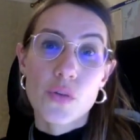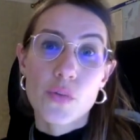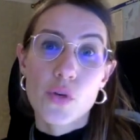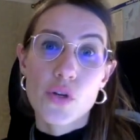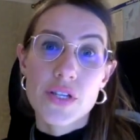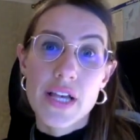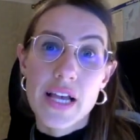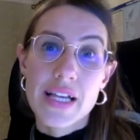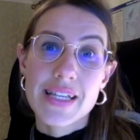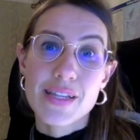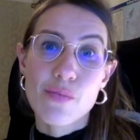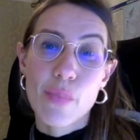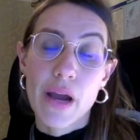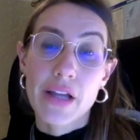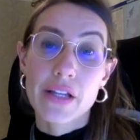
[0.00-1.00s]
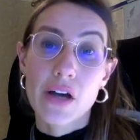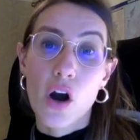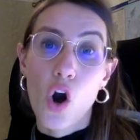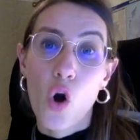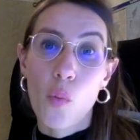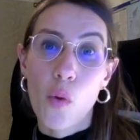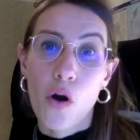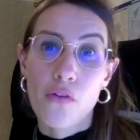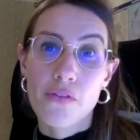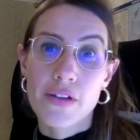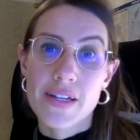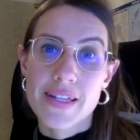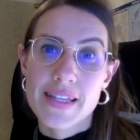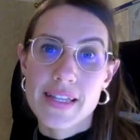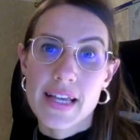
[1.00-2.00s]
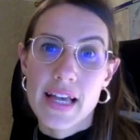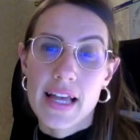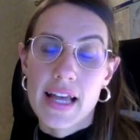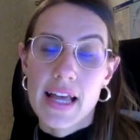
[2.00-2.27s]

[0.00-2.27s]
processed by the Home Office.